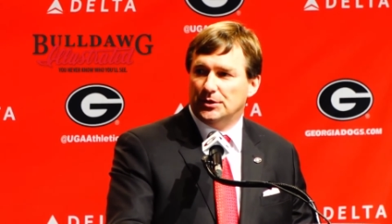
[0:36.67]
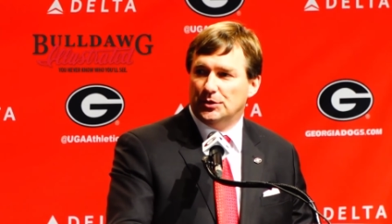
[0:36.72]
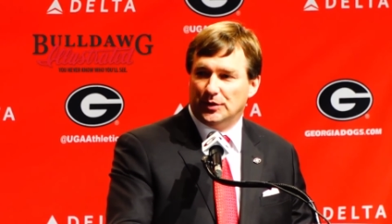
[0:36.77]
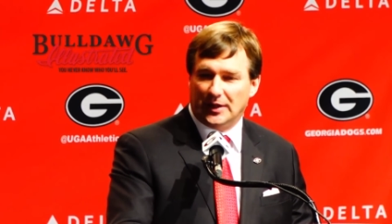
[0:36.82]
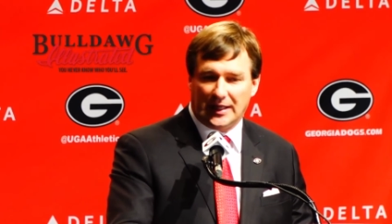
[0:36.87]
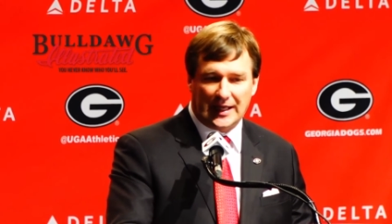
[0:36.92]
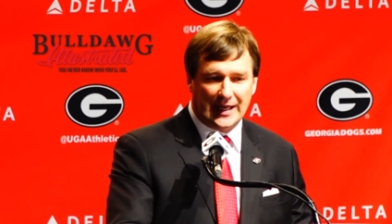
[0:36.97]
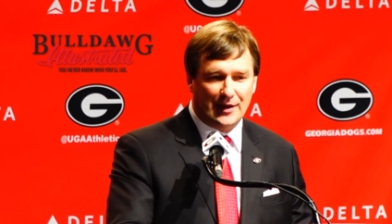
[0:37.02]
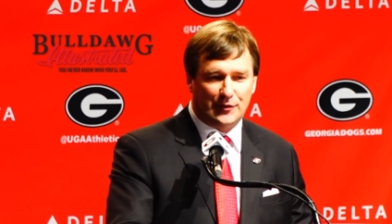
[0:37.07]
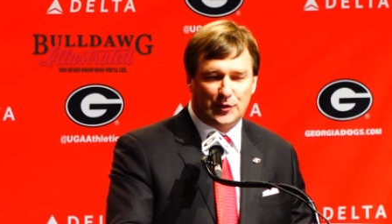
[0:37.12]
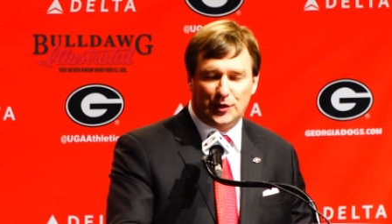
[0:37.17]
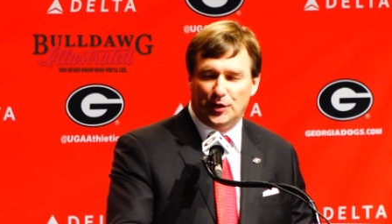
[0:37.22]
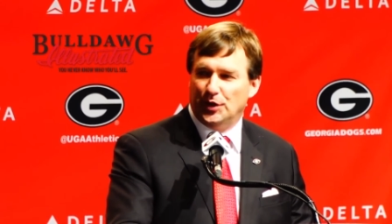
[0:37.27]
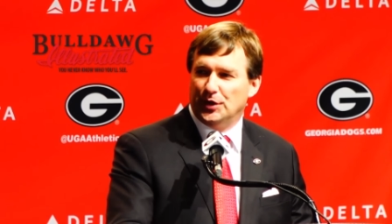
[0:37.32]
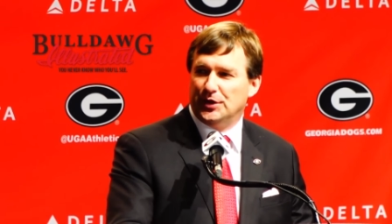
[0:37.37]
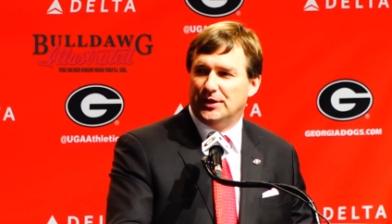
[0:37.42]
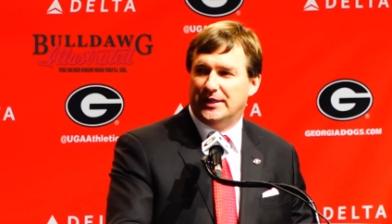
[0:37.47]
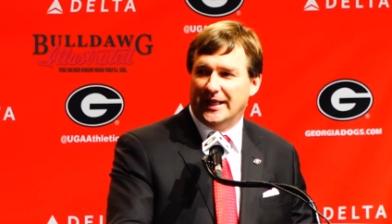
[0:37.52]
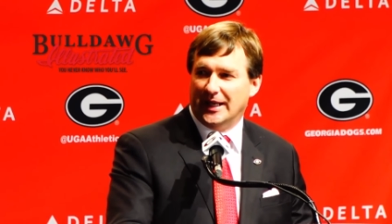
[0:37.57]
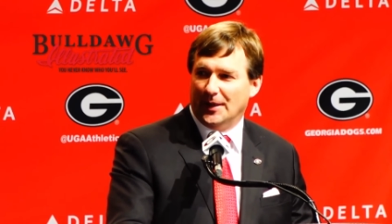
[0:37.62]
You got to have
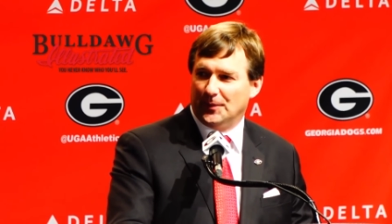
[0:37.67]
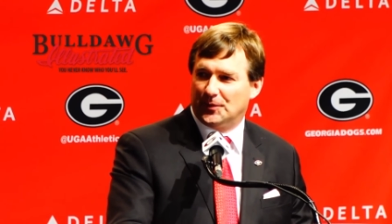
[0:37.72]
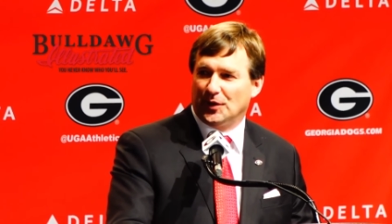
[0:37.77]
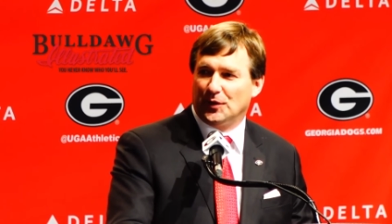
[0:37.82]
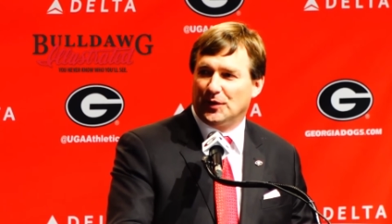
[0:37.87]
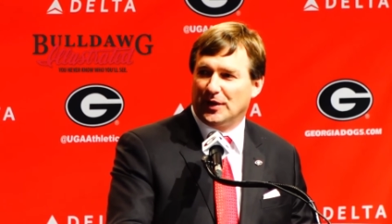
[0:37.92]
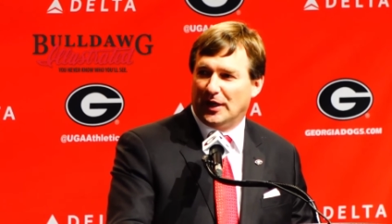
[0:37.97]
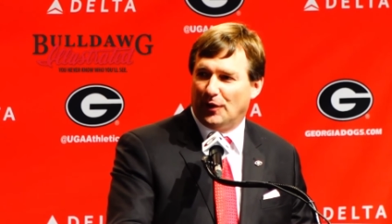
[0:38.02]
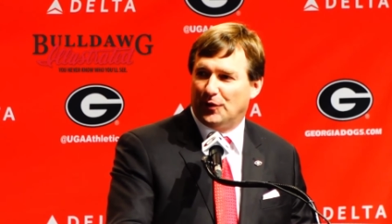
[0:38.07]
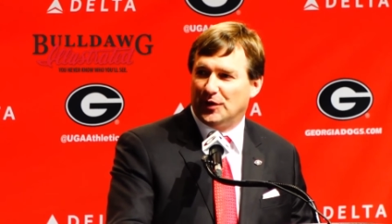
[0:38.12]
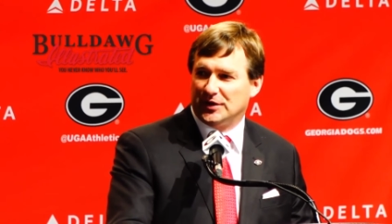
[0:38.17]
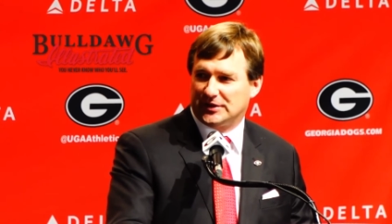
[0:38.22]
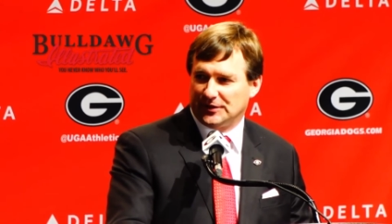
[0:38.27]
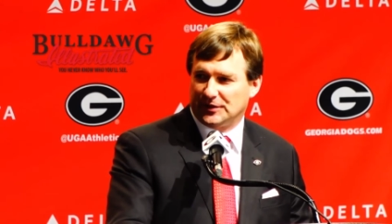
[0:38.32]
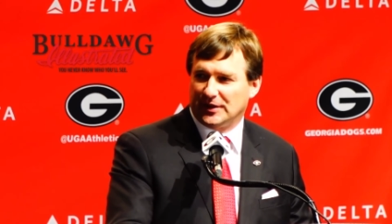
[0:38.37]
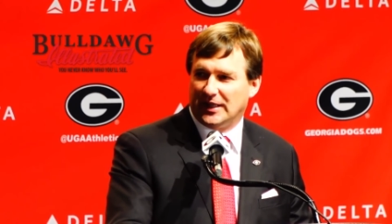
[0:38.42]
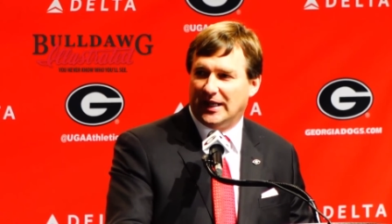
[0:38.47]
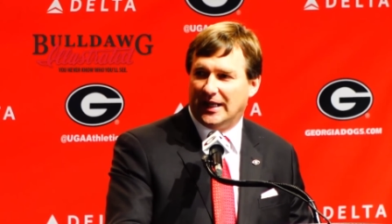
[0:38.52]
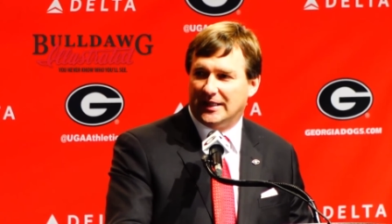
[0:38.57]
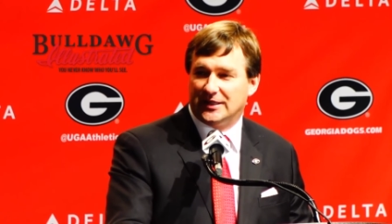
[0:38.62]
good depth on the
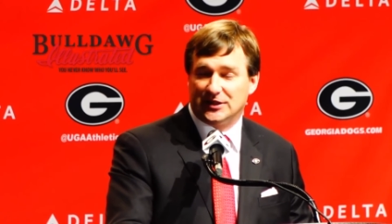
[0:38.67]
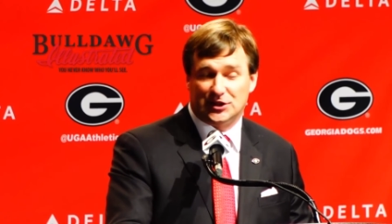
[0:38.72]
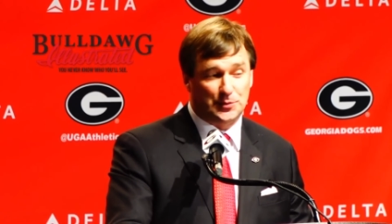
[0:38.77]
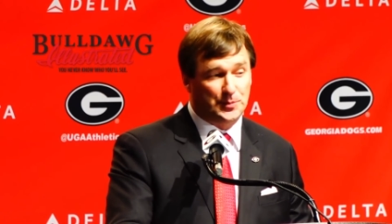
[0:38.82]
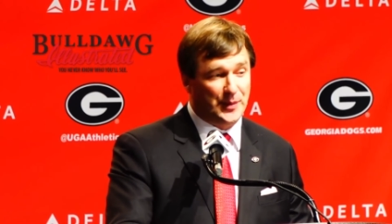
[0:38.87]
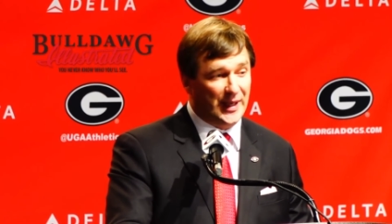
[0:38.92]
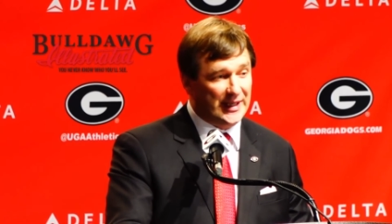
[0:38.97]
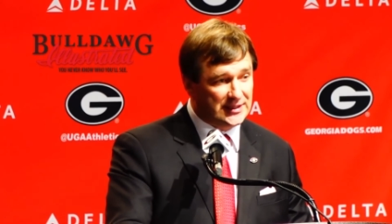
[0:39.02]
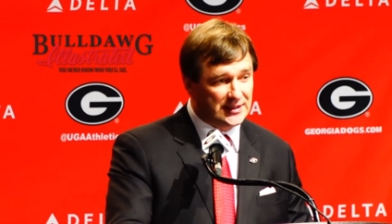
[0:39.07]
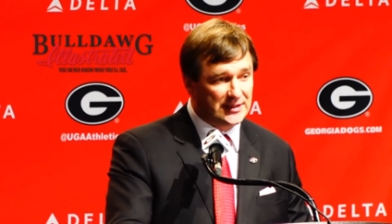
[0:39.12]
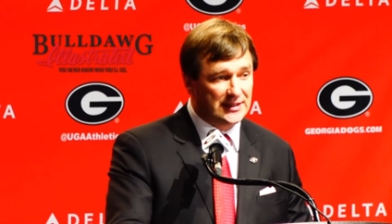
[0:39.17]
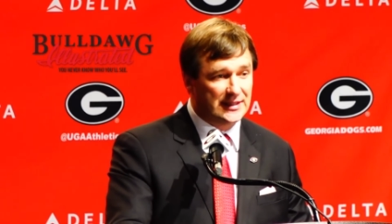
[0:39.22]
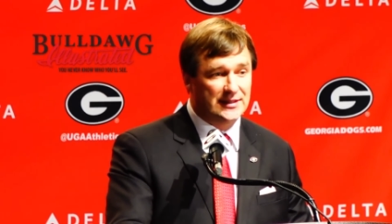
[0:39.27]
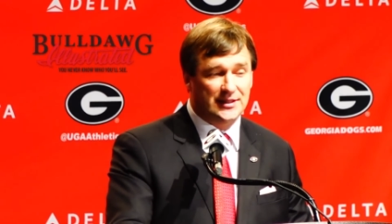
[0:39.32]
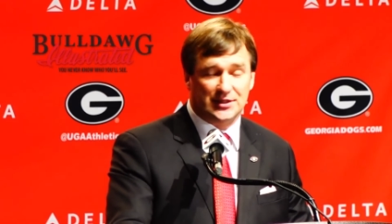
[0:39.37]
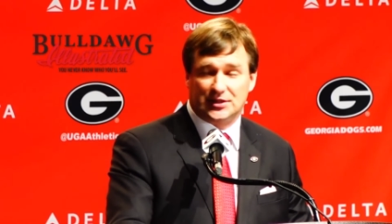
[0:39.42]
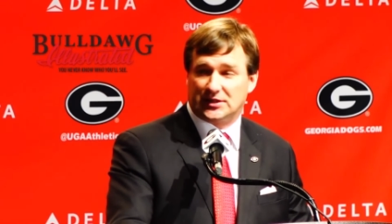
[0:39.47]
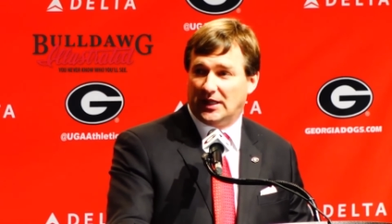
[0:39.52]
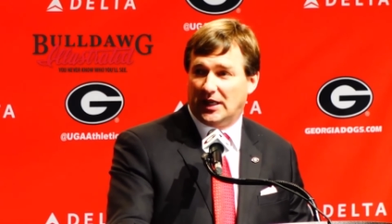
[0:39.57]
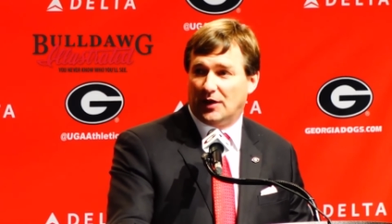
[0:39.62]
offensive line, especially in
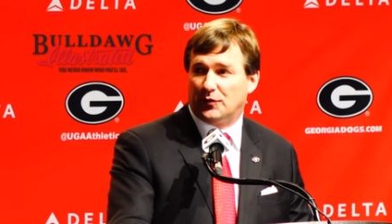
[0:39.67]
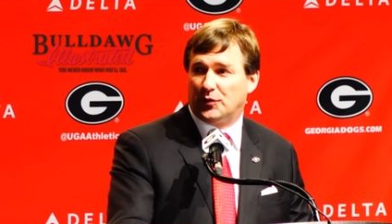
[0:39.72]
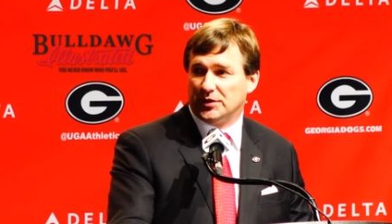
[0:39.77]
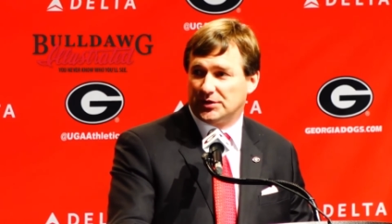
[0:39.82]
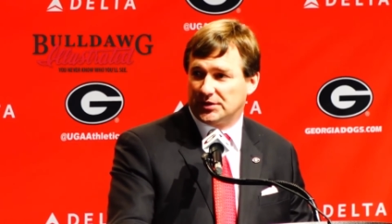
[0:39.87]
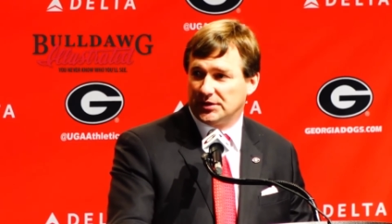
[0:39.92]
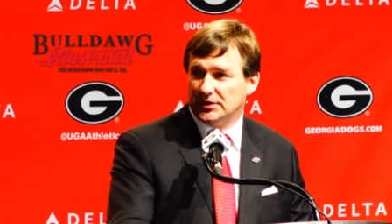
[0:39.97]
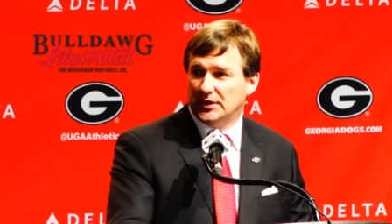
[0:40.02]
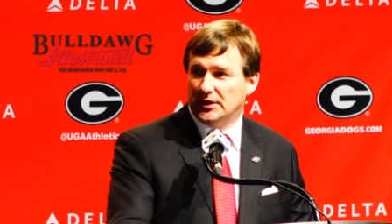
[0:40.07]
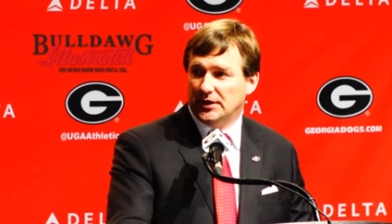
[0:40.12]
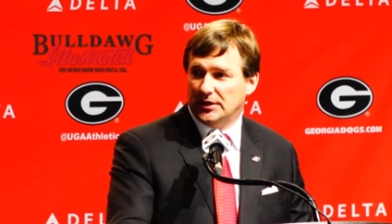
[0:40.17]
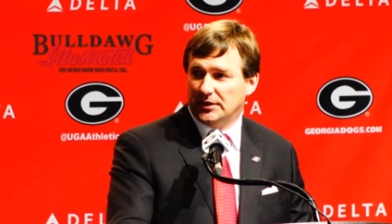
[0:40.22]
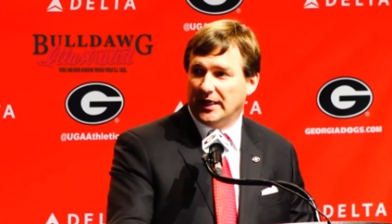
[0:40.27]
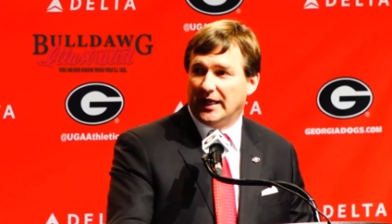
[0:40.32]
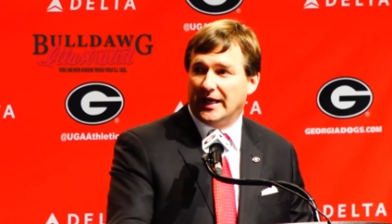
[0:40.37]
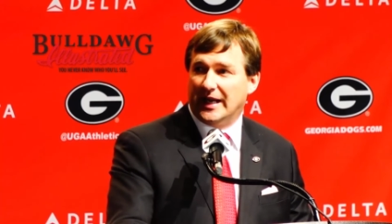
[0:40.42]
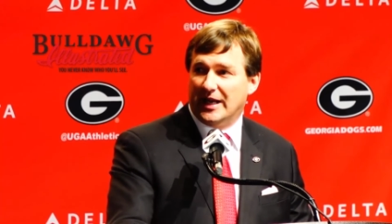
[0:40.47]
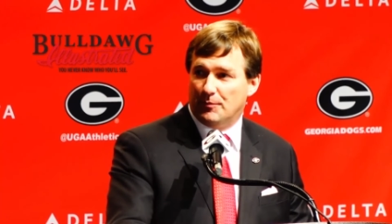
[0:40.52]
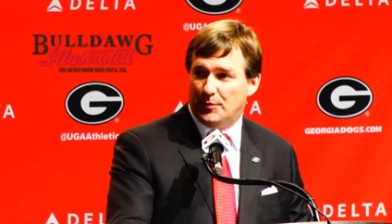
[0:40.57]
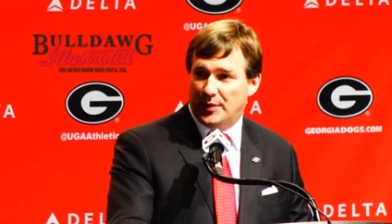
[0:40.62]
this conference. You
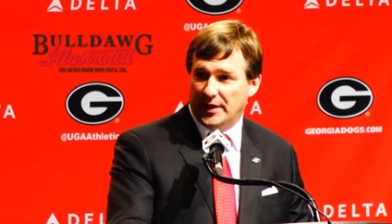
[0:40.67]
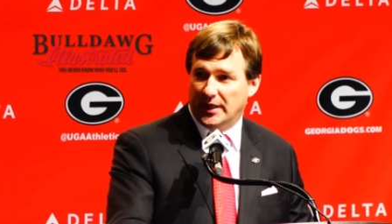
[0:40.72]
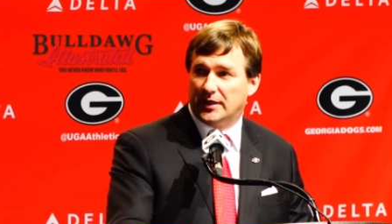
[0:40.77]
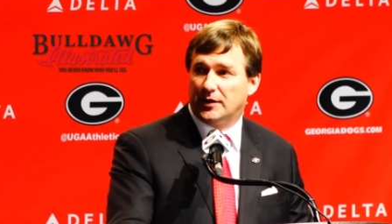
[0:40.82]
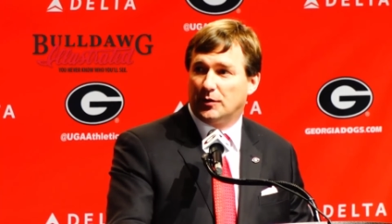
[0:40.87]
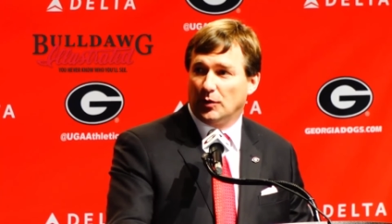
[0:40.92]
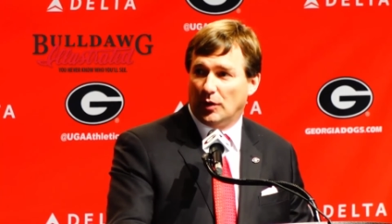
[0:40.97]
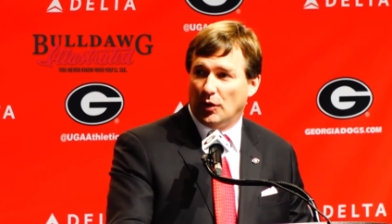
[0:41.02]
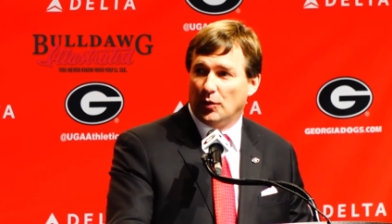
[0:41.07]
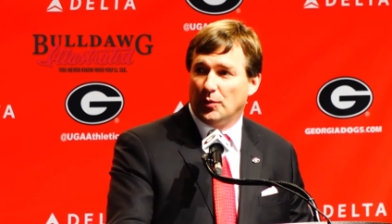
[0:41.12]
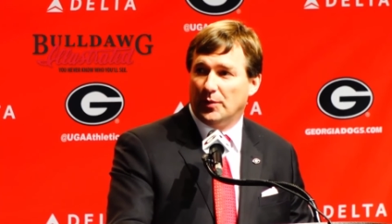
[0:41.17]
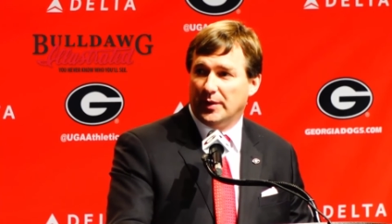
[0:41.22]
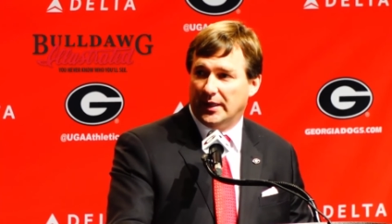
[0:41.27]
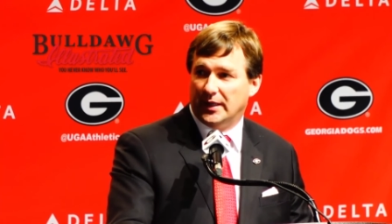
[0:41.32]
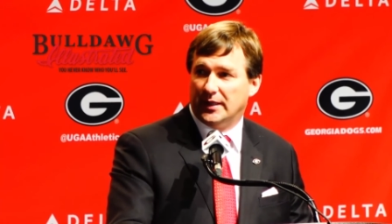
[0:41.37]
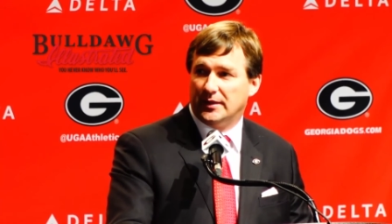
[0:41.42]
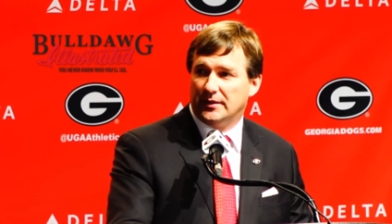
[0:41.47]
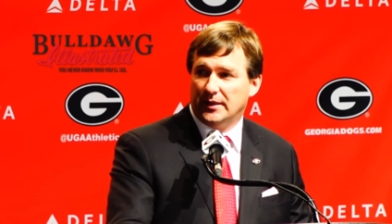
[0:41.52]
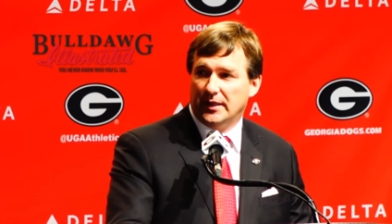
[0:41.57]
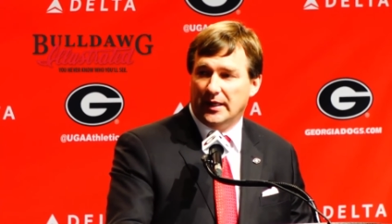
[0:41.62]
got to have big grown
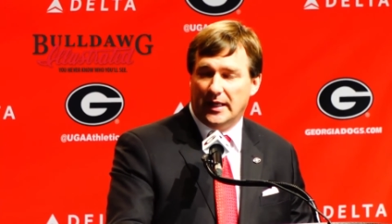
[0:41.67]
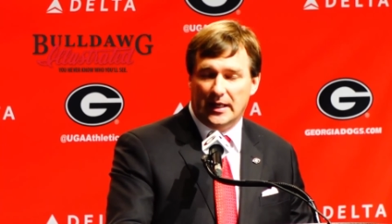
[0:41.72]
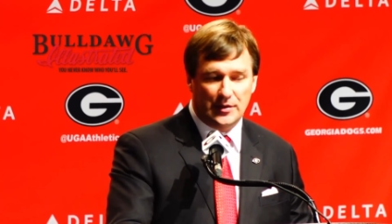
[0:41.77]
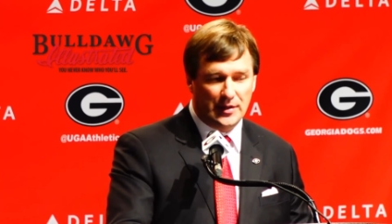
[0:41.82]
men.